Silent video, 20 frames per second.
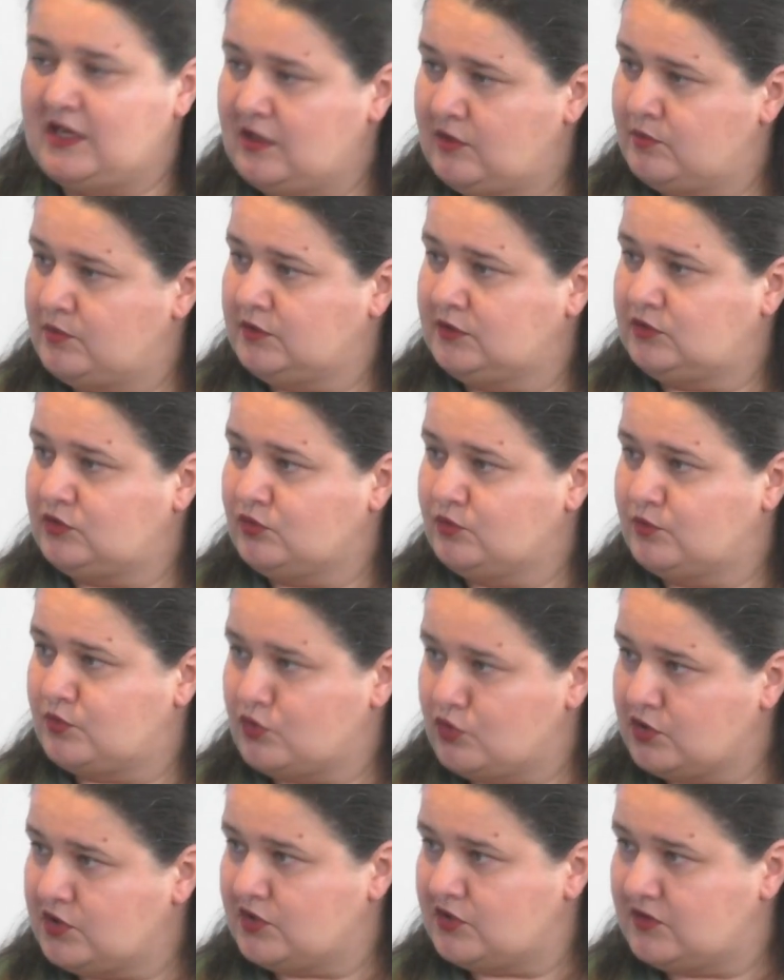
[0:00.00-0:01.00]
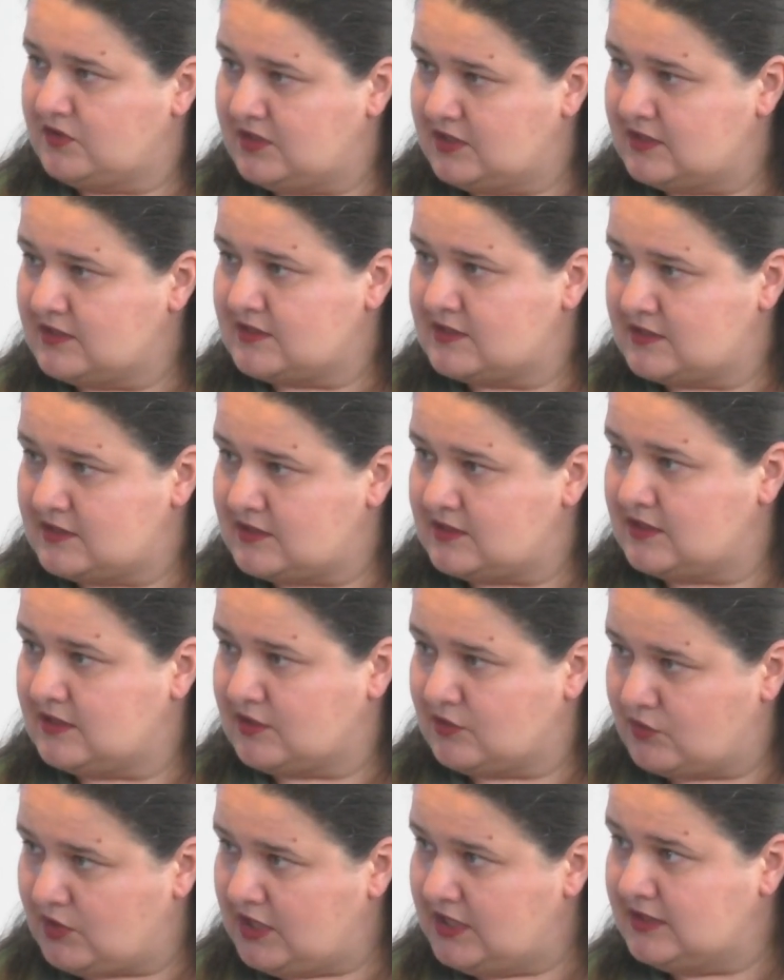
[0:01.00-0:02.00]
able to broker this
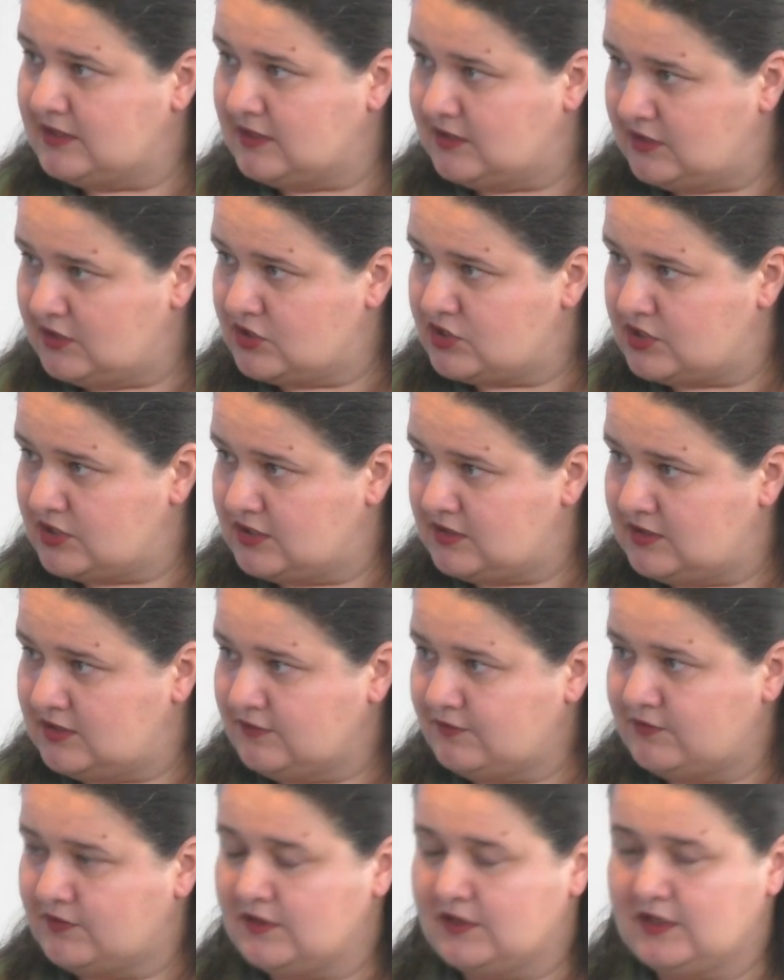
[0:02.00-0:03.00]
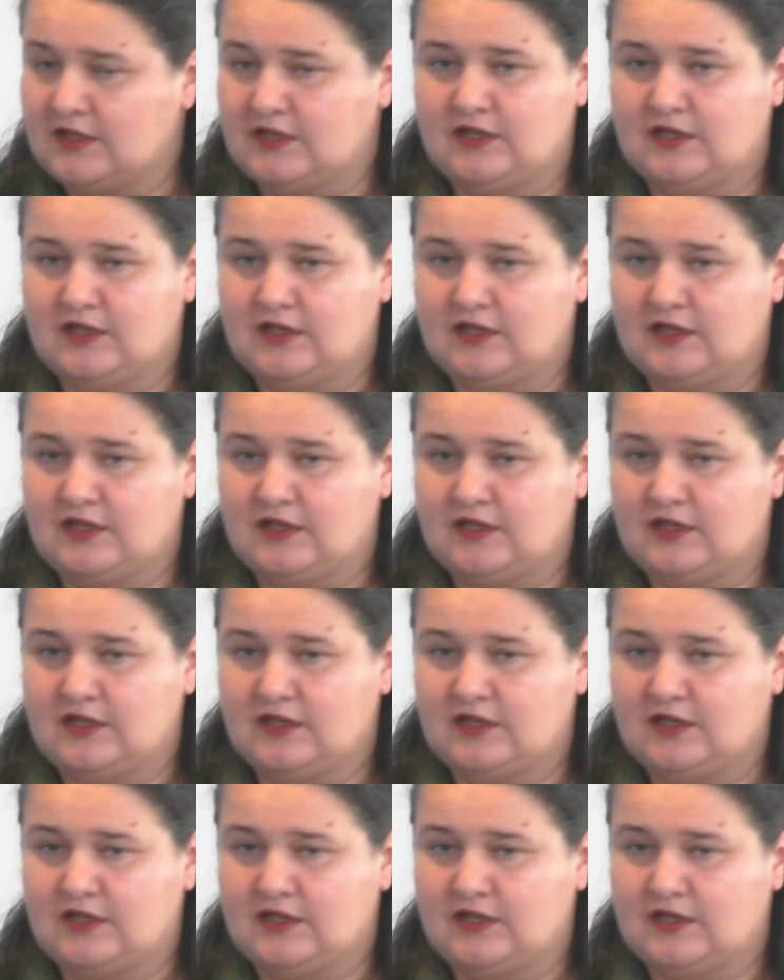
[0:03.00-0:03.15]
uh, grain initiative,